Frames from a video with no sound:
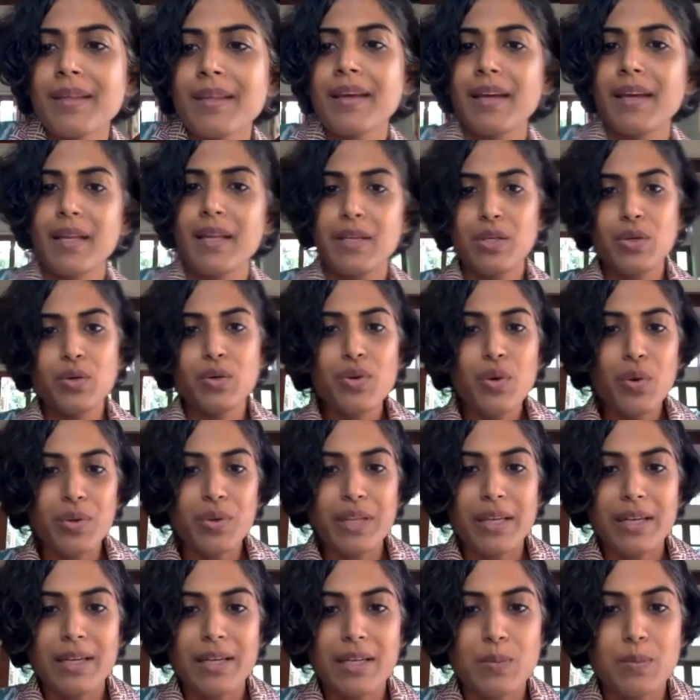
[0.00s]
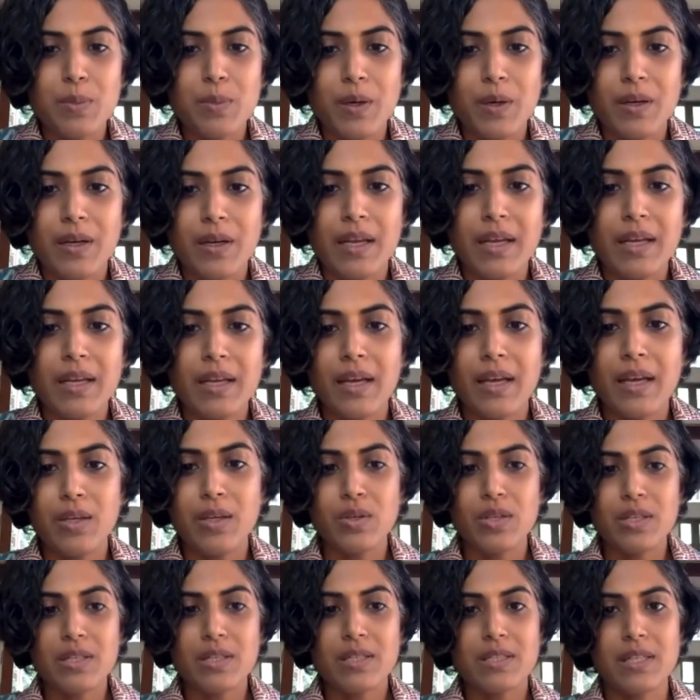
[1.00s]
and you know that it's burning and
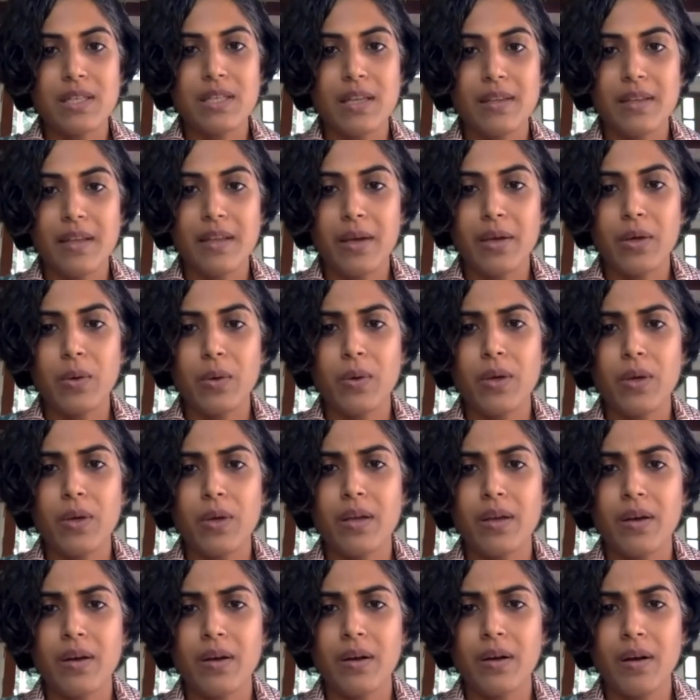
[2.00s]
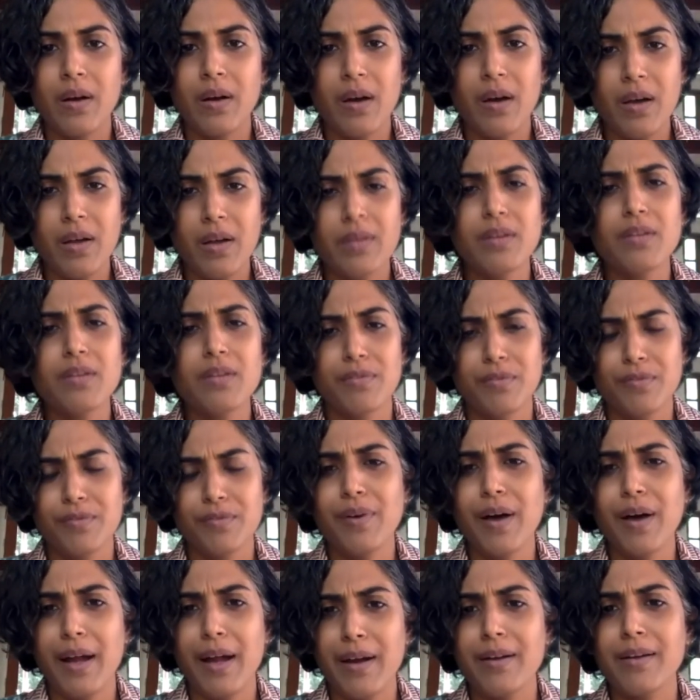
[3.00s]
you're just sitting there going oh the
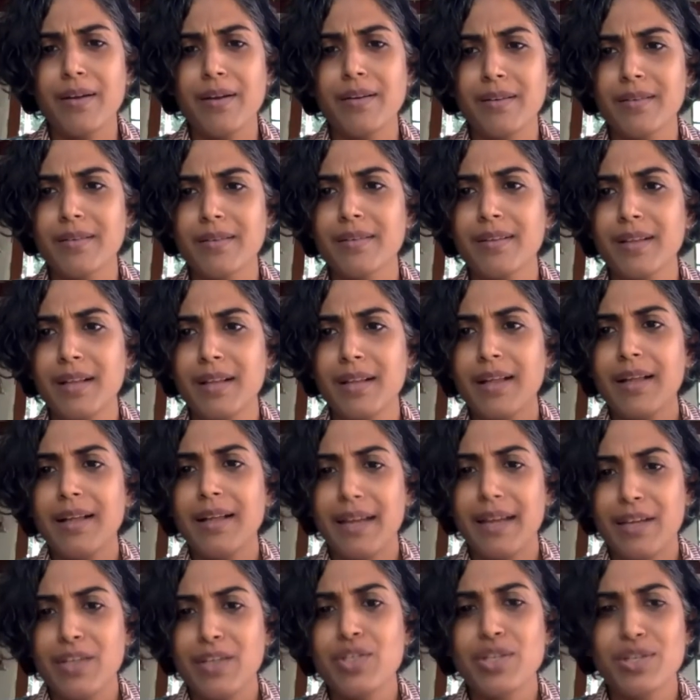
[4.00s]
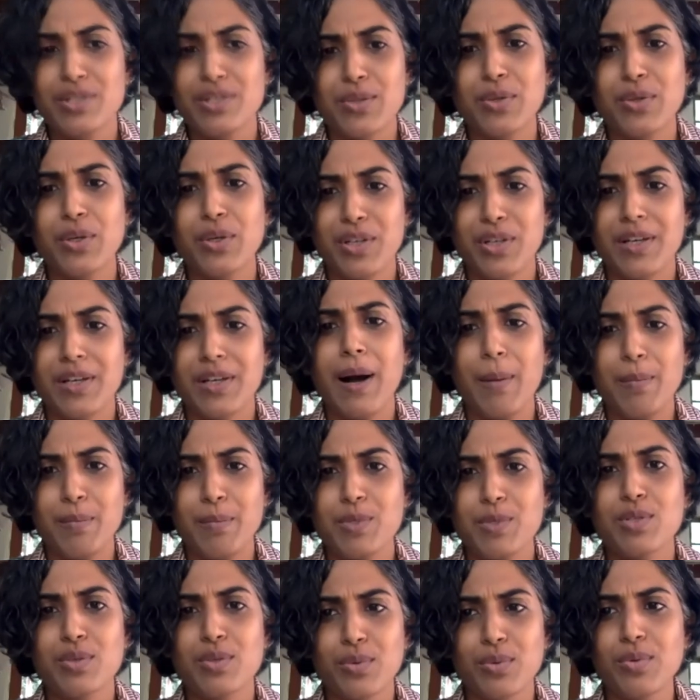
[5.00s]
fire engine's going to come
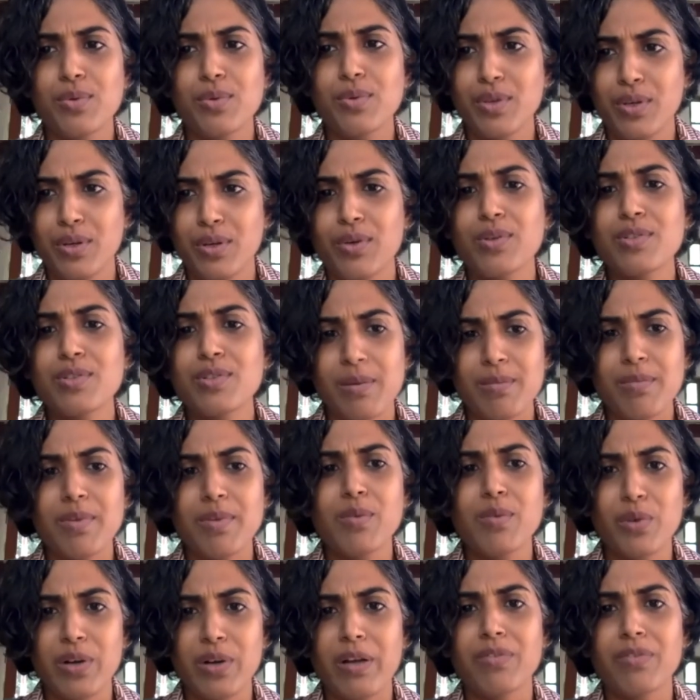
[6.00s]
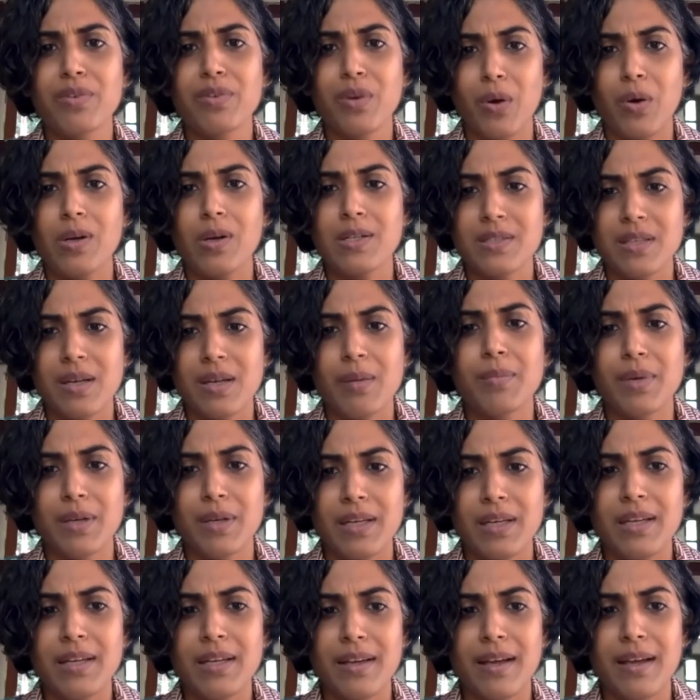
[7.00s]
soon you know someone would have called
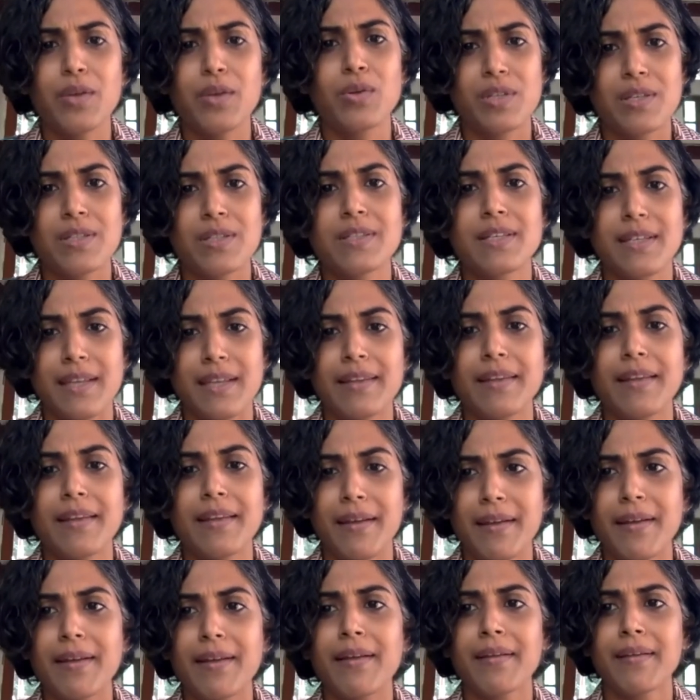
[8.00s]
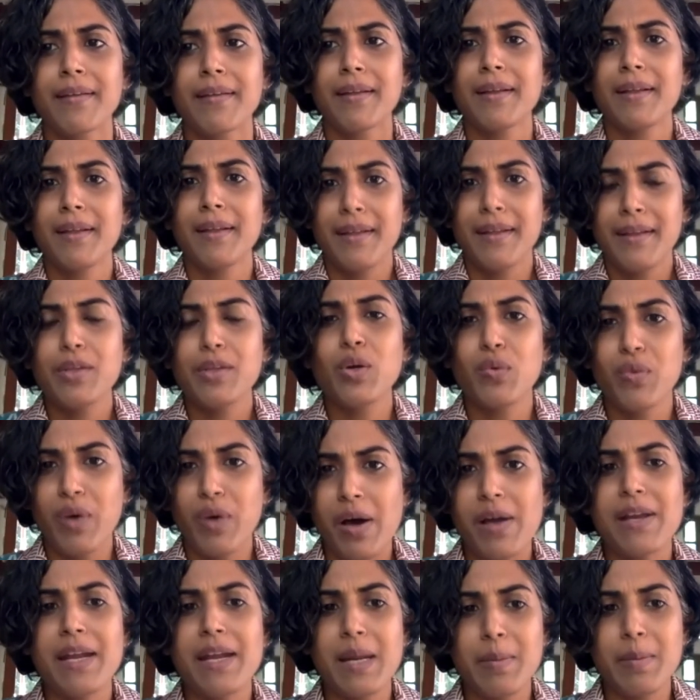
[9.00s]
somebody and you're just sitting there you're
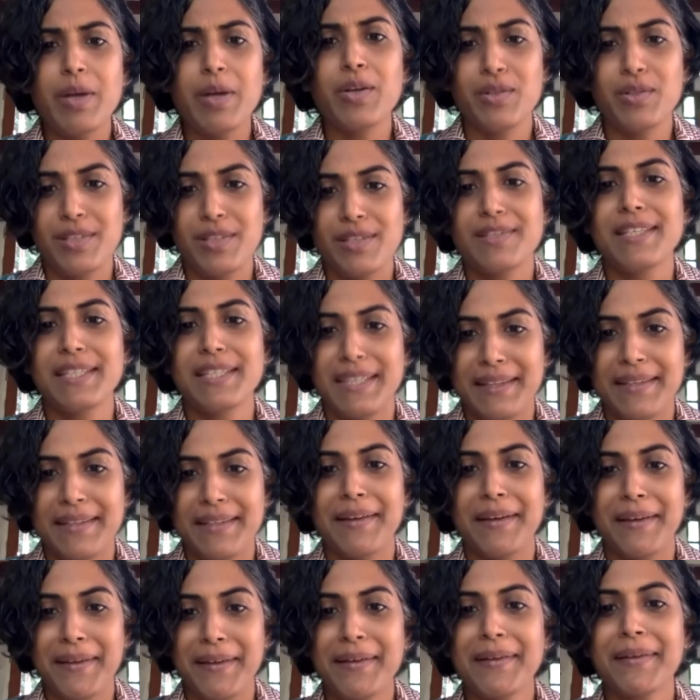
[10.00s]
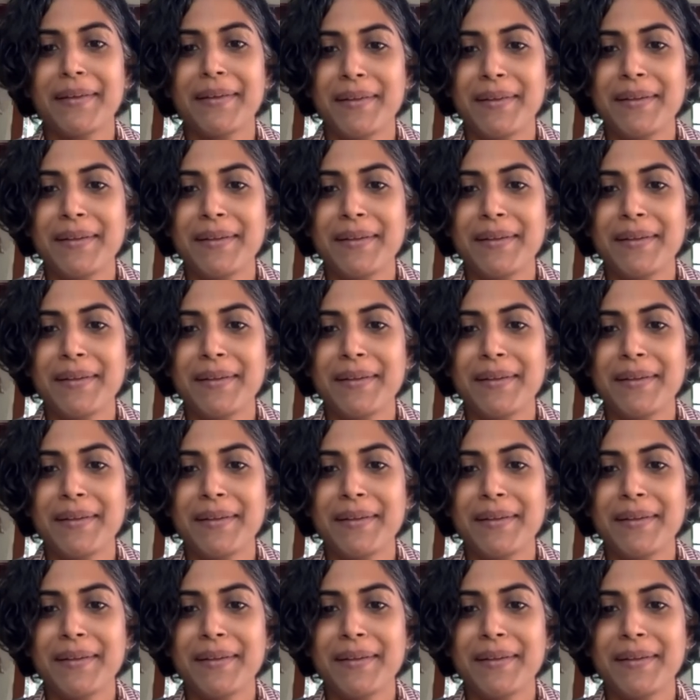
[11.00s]
worried but you're just sitting there